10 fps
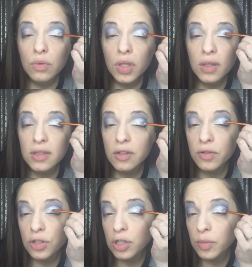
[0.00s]
And the
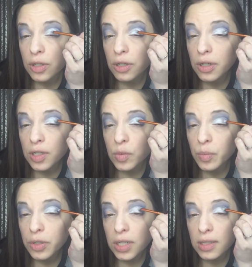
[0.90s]
silver shimmer is
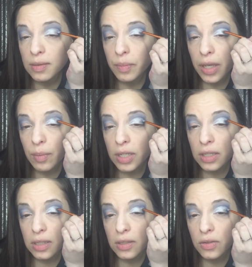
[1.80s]
pretty
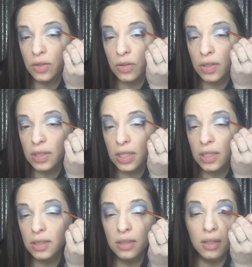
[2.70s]
pigmented, so as you can see
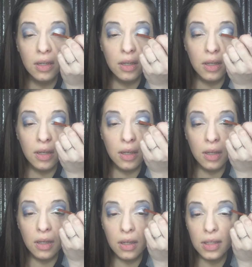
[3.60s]
it's
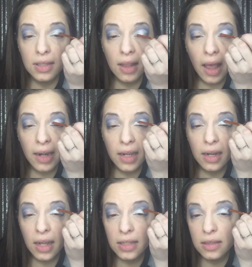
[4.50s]

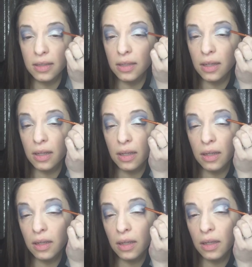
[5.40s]
gliding nice
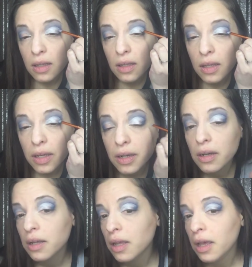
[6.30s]
here.
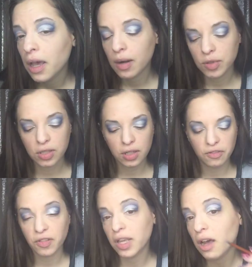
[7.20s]
And I'm just going
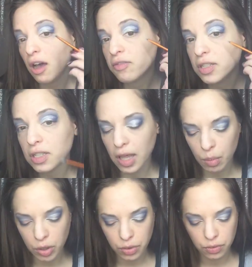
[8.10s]
to fade off into
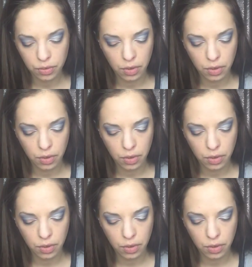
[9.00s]
that blue.